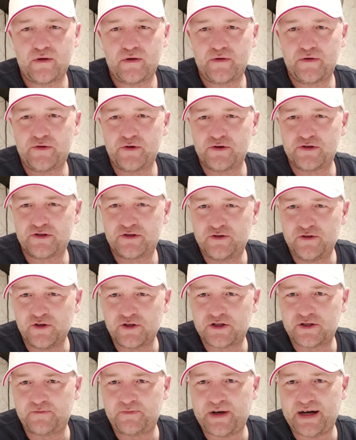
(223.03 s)
those
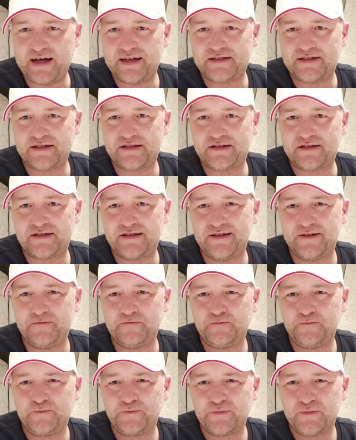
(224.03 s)
good spices,
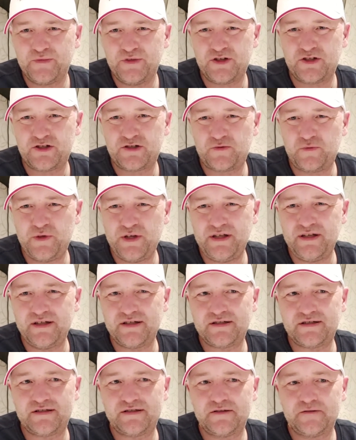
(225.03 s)
the
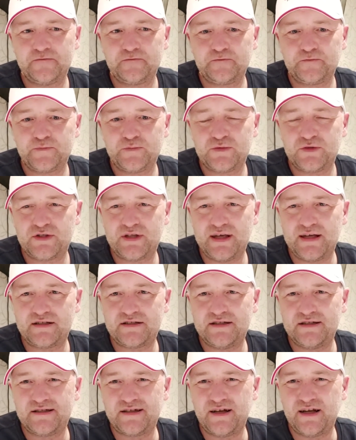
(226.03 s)
sweetness
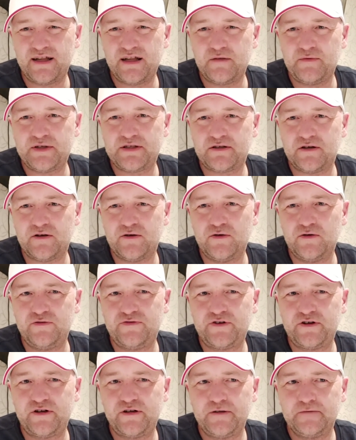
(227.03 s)
takes it a little bit
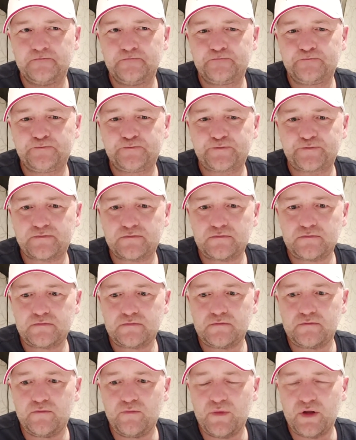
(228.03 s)
over.
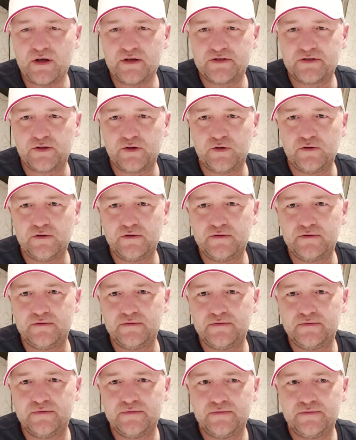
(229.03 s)
So
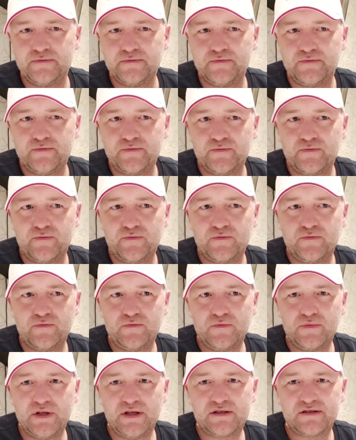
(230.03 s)

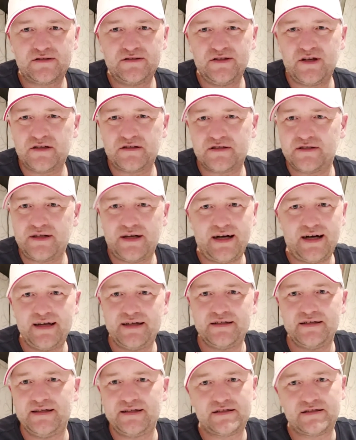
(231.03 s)
it's not
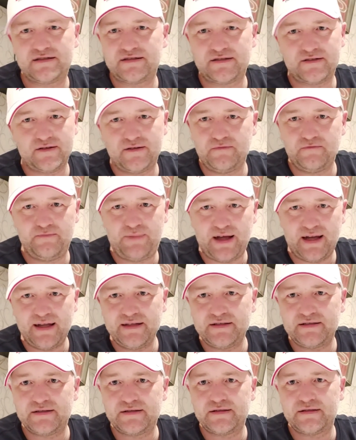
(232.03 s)
high, it's
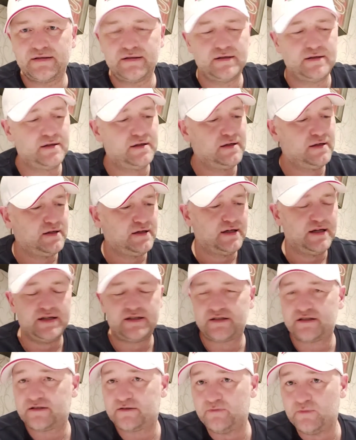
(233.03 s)
balanced.
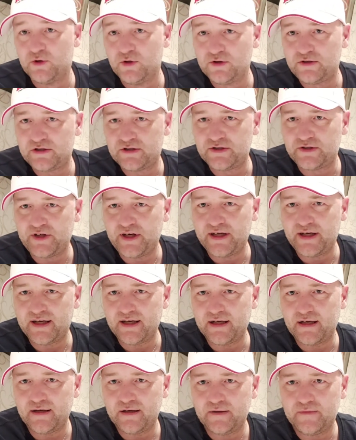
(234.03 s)
It's smooth
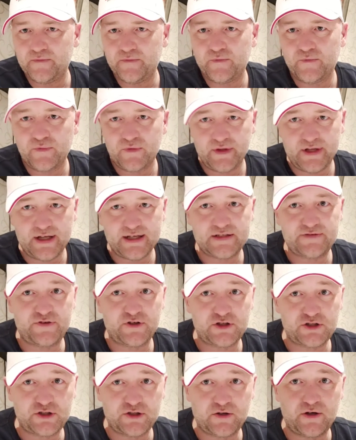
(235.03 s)
drinking, that's for
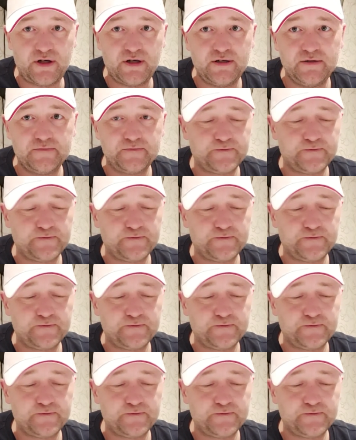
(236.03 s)
sure.